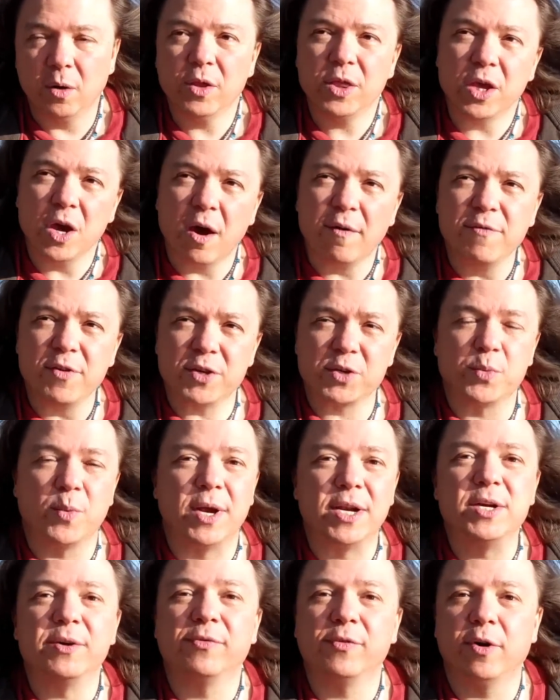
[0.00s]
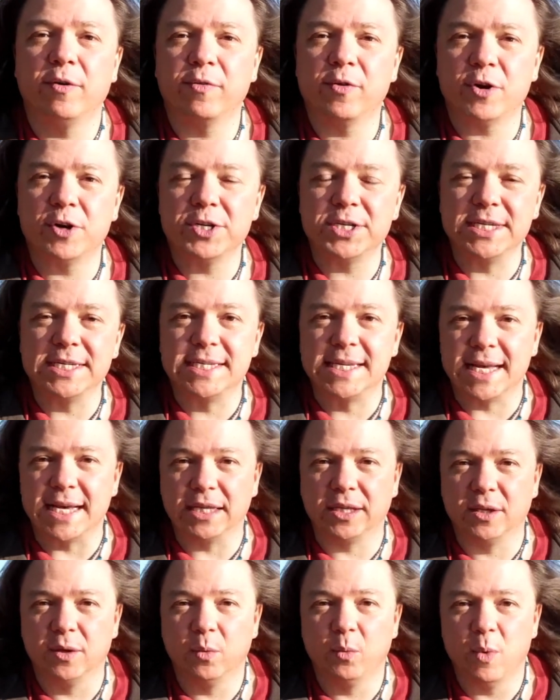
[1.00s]
The obvious one, of course, is that
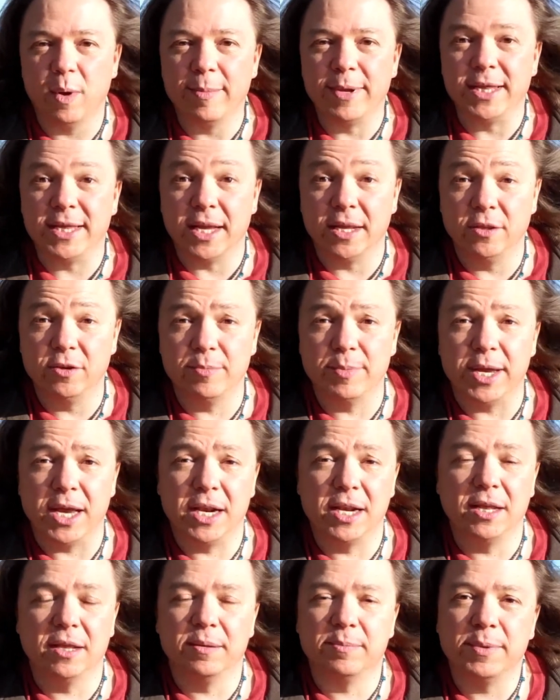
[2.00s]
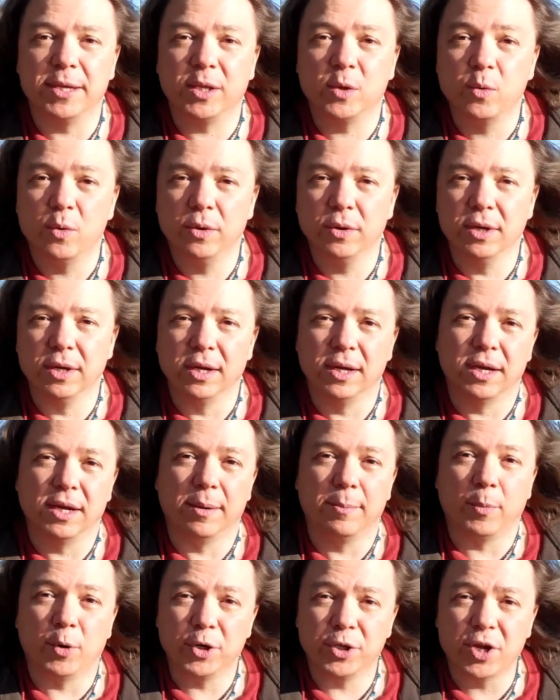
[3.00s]
women tend to be a little bit
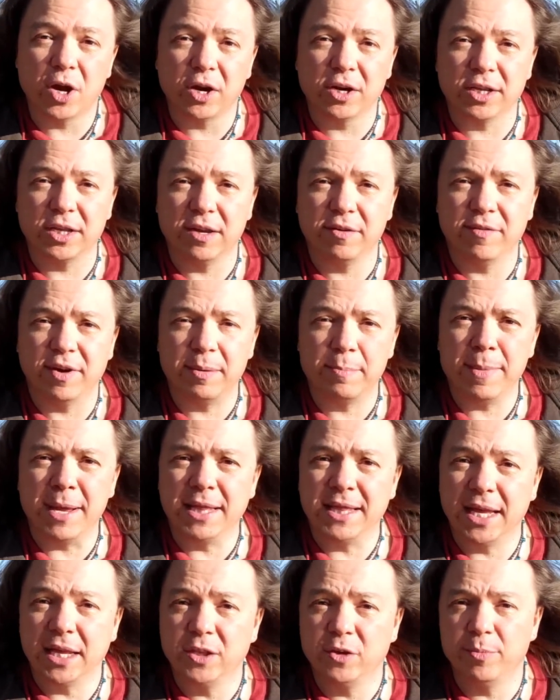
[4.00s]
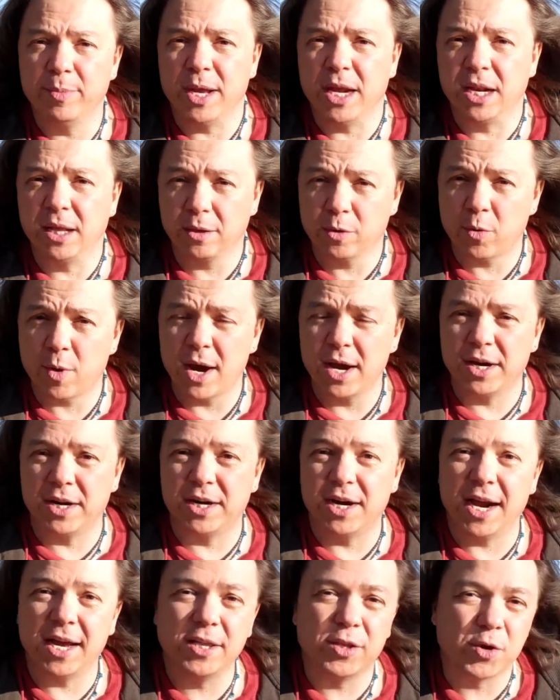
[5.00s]
more talkative and men tend to be a little
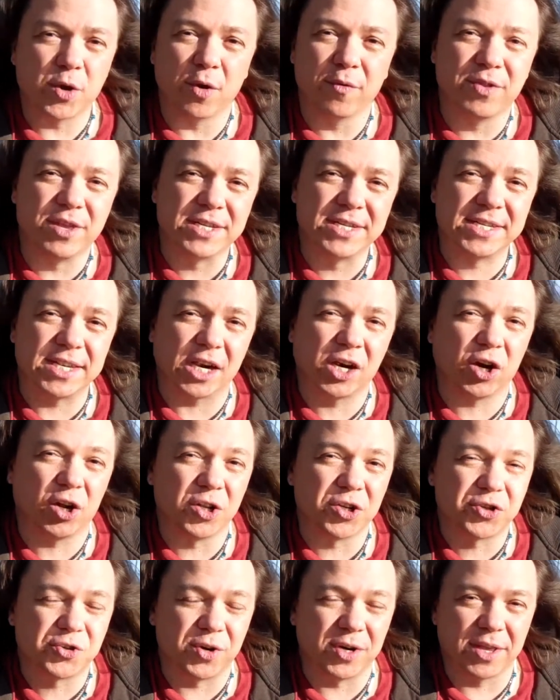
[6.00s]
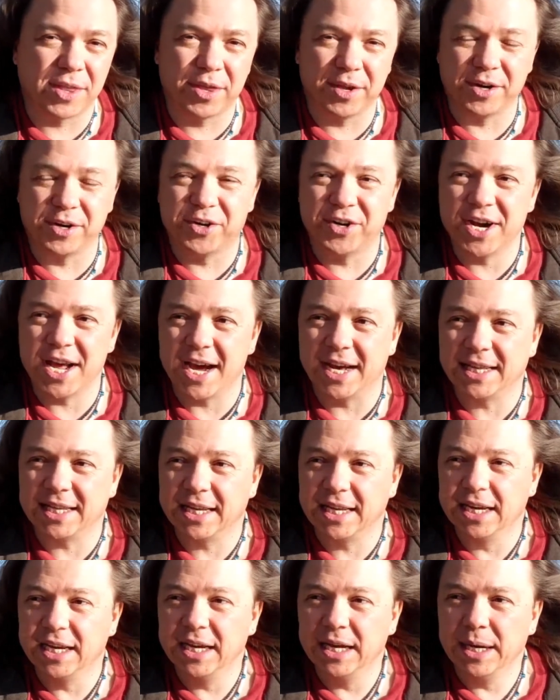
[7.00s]
quieter. I don't know if this is a cultural thing or not,
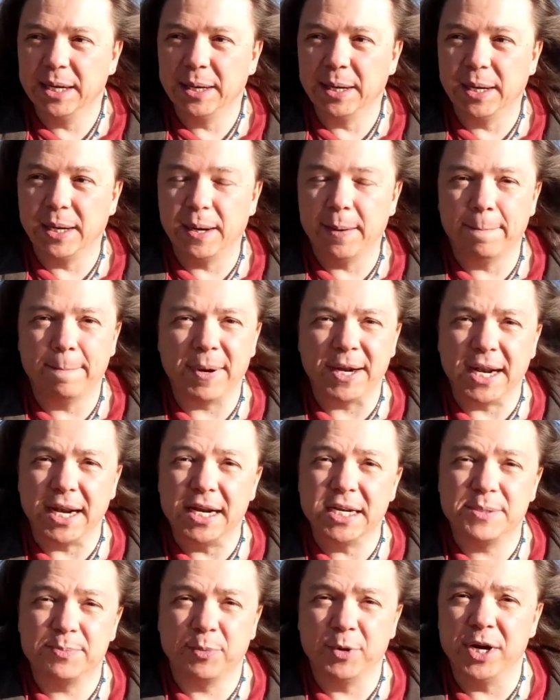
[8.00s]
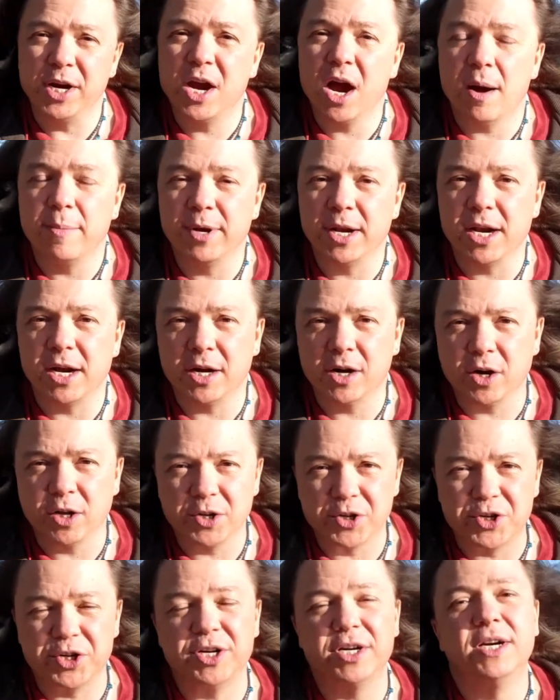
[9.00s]
but it is pretty common in our
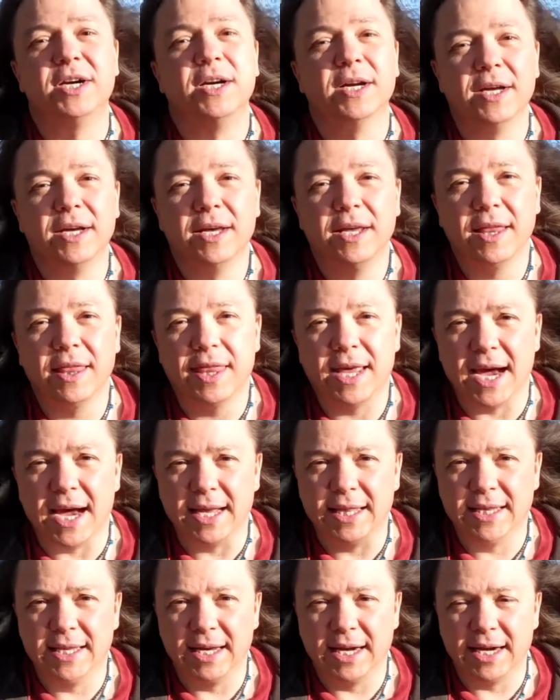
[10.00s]
culture that